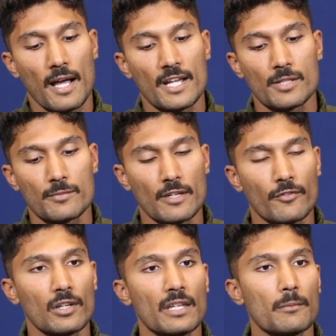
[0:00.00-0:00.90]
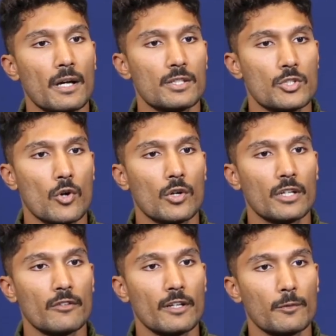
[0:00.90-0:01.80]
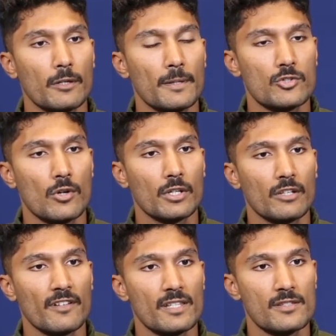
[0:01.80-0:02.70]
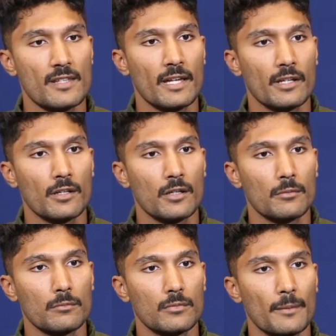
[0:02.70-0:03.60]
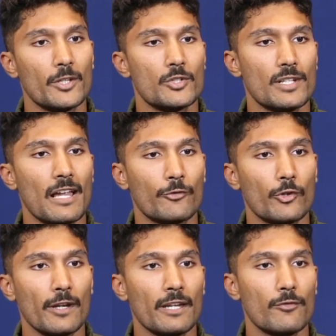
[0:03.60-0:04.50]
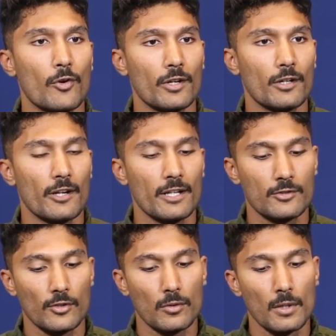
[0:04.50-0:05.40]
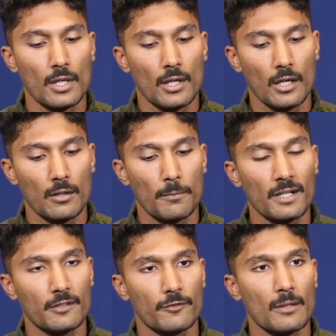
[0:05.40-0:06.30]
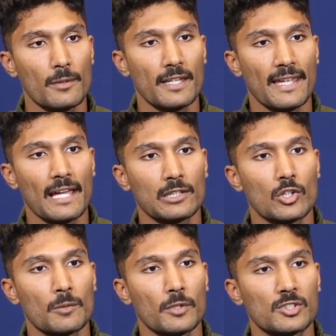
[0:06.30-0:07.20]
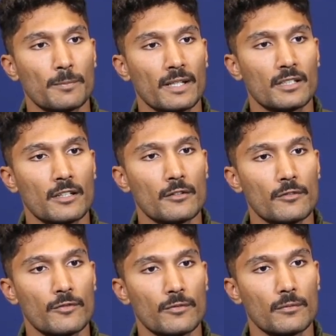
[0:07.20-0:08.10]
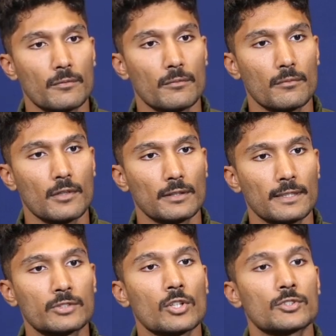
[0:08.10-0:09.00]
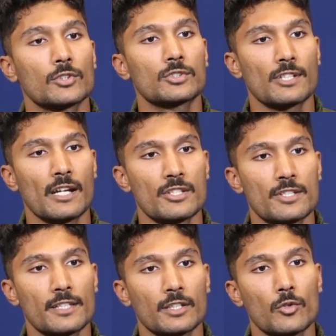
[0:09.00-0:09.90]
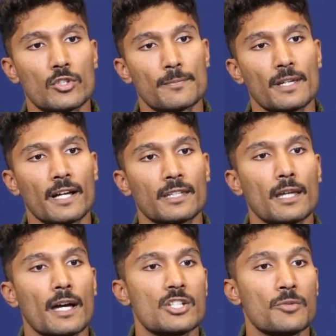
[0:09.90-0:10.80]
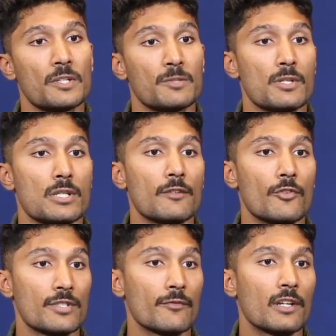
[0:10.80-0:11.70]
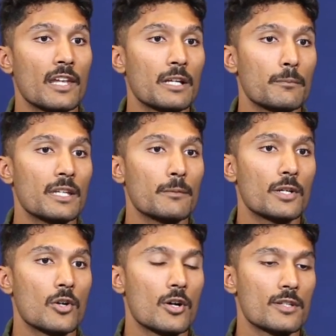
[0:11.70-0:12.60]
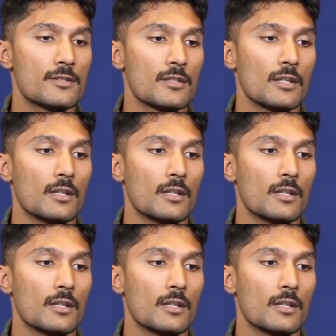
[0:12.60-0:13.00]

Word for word: High jump is definitely my stronger event, one of my stronger events, and um, I mean, you still have to train for it, right? So, uh, but from a decathlon perspective, there's also strategy that goes behind the high jump, especially for someone like me, because